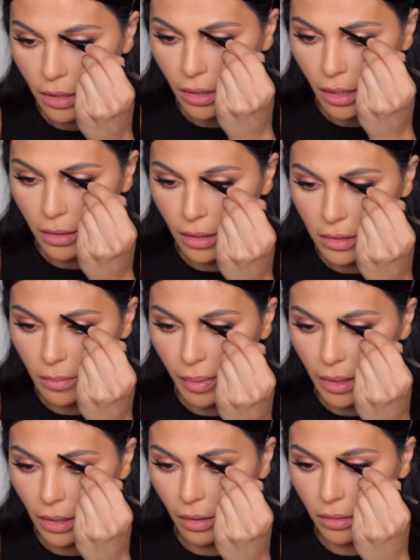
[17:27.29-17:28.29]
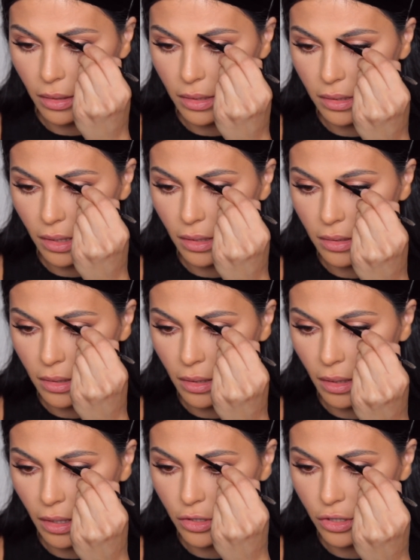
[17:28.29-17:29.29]
I think depending on the season,
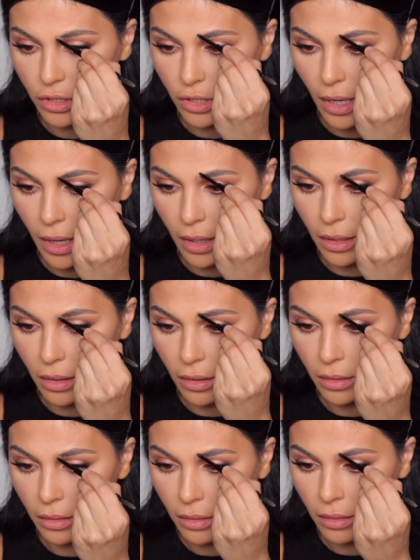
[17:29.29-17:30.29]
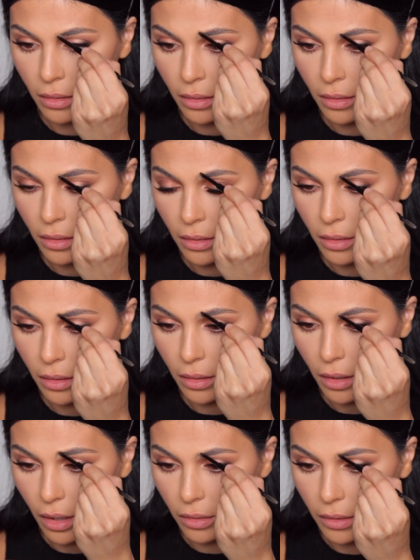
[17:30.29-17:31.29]
they shed
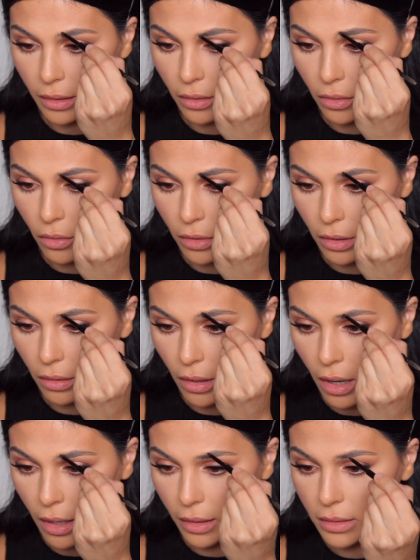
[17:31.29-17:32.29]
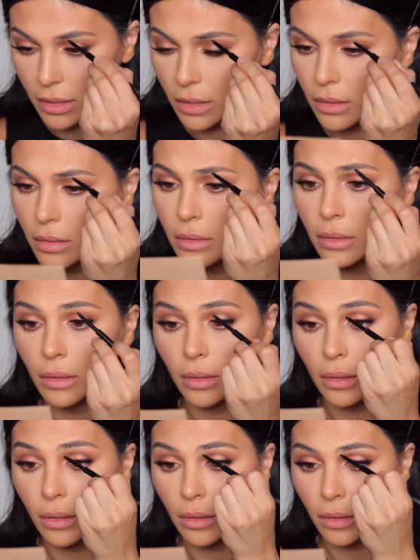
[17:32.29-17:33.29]
a little or a lot.
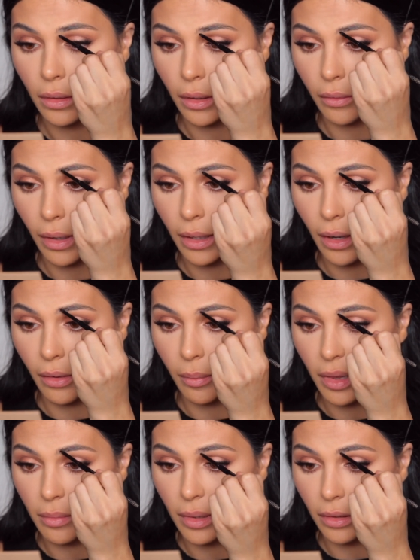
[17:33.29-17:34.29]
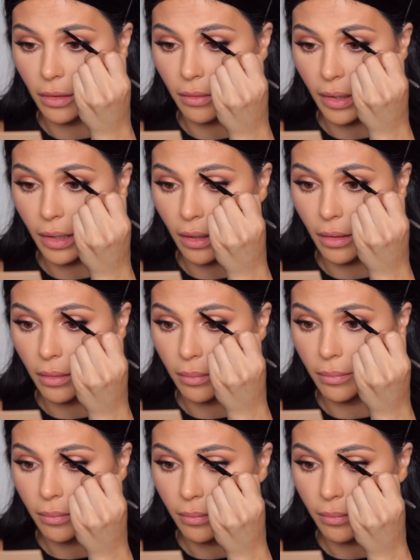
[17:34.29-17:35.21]
Like right now, I'm in the middle of like a